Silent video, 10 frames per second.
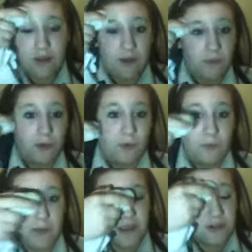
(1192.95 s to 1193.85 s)
will
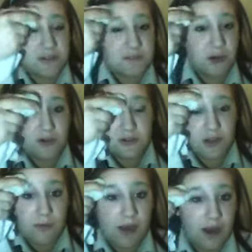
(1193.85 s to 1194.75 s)
make your spots
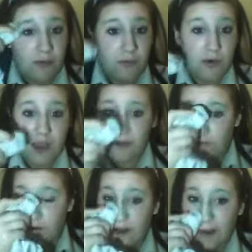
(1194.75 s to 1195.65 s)
come out more
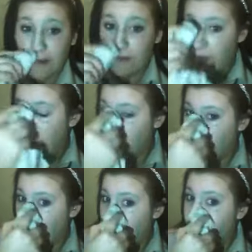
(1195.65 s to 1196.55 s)
angry,
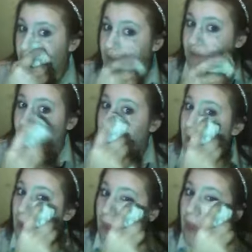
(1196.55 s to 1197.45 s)
but then
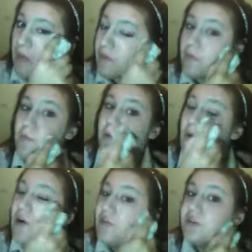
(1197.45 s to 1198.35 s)
the more
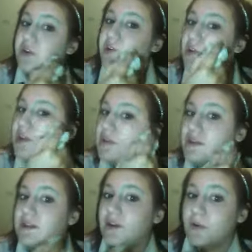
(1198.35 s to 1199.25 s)
often you use
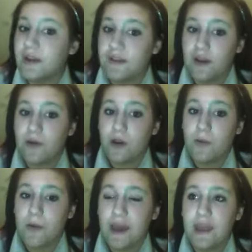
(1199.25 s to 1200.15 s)
it, the quicker they'll go
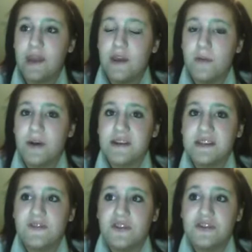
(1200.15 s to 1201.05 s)
away. Whereas
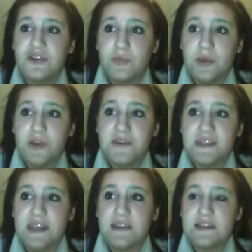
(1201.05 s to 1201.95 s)
if you stop
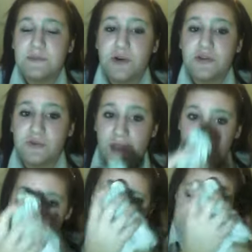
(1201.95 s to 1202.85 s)
using it, the spots will get
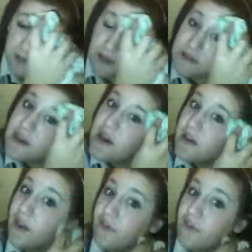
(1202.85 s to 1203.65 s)
worse because you've